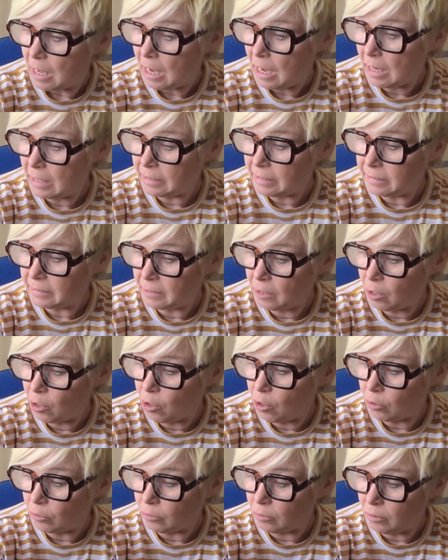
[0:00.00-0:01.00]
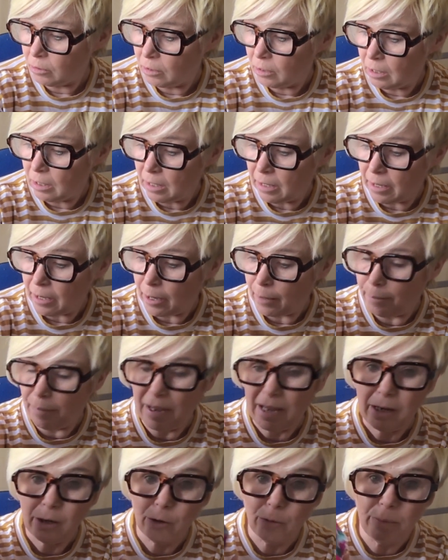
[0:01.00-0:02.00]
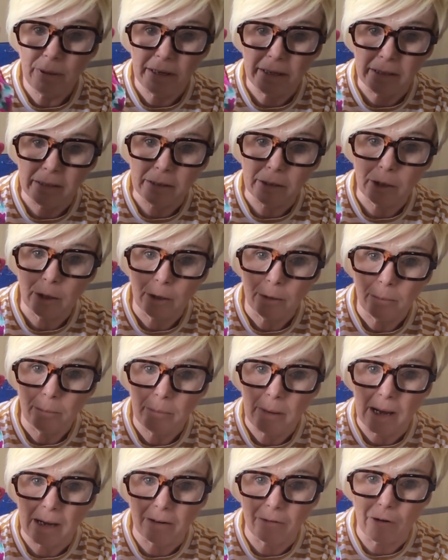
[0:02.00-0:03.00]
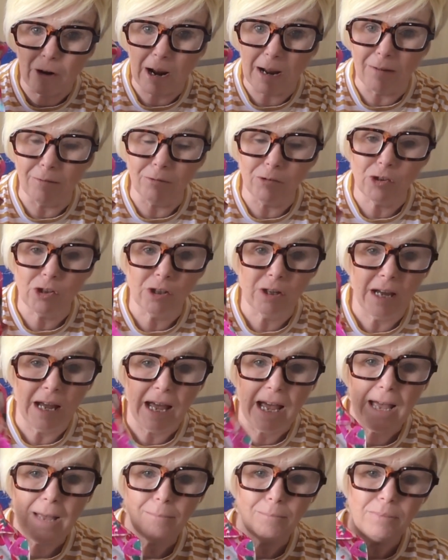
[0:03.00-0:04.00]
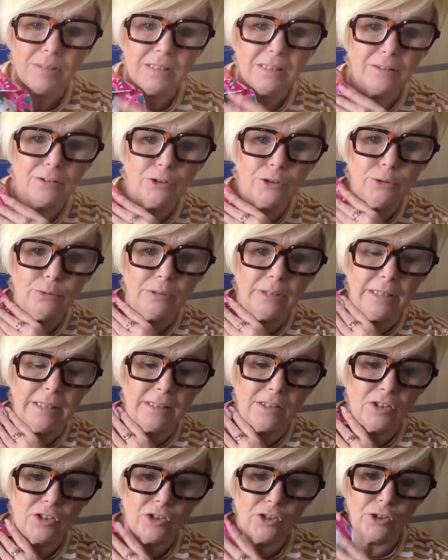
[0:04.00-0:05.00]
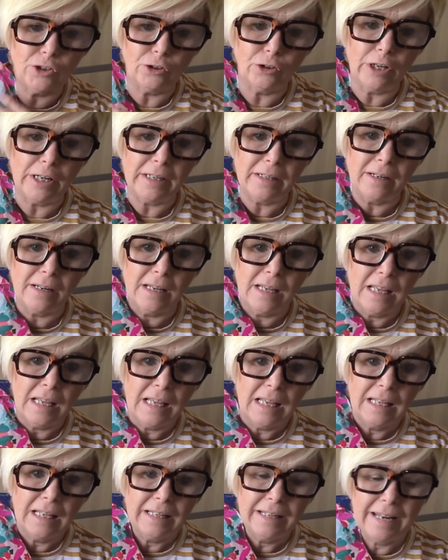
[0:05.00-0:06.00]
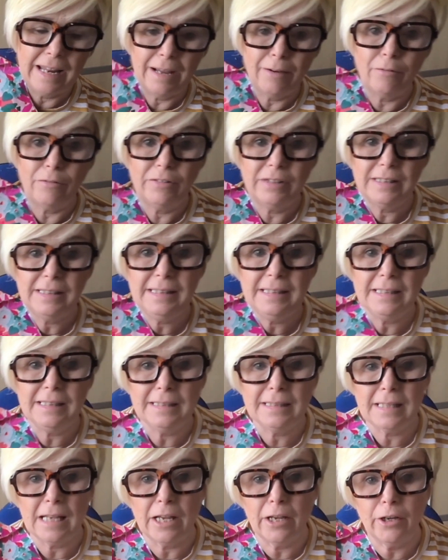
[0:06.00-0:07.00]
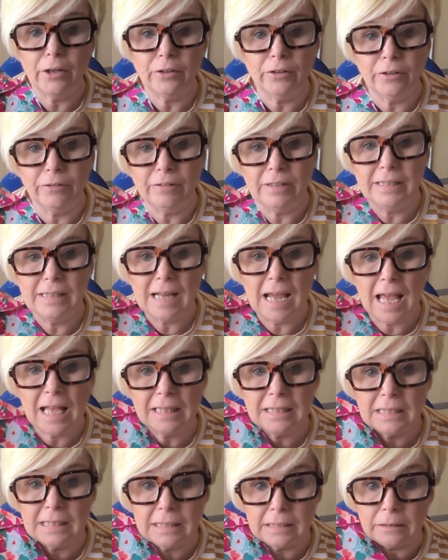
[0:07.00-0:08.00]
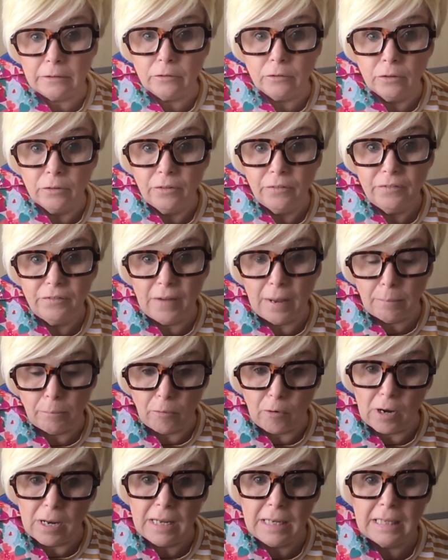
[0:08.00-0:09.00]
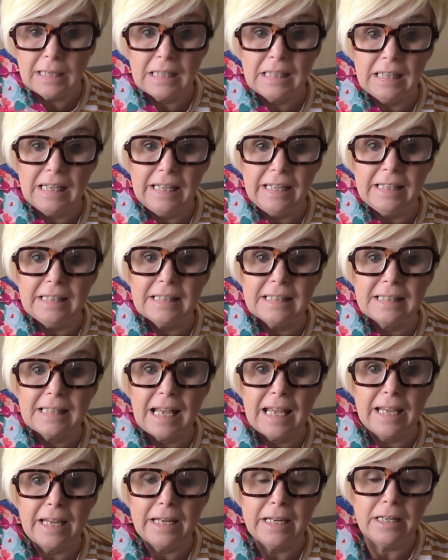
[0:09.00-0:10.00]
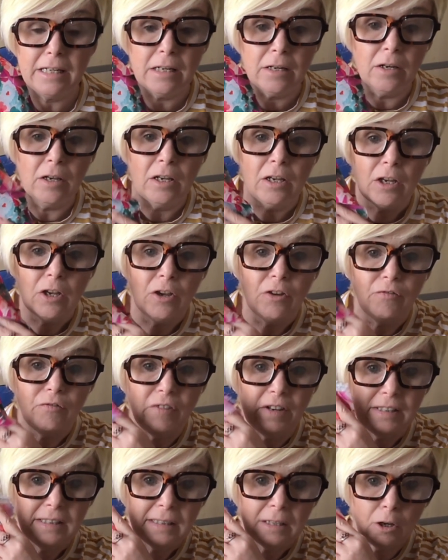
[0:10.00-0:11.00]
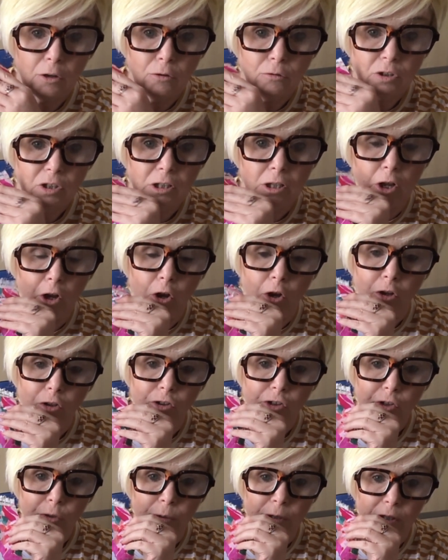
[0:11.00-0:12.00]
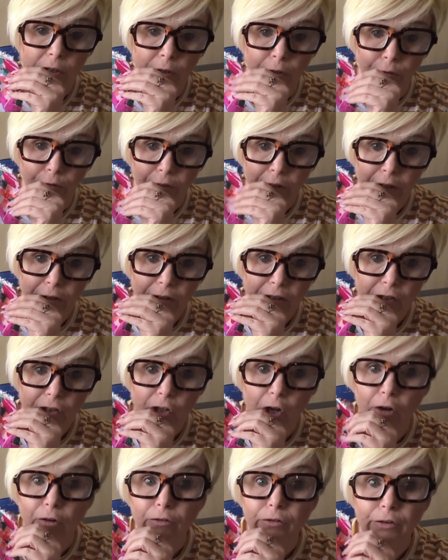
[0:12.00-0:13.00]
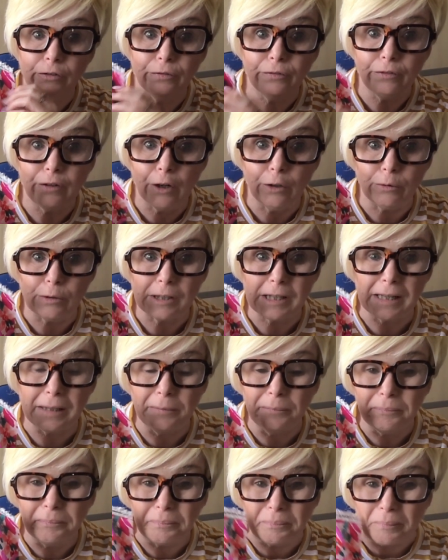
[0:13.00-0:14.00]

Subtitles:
and it's on a pale pink background. Absolutely stunning. Now, this is a Nerida Hansen fabric. It's a viscose lawn, so it's lovely and soft and floaty.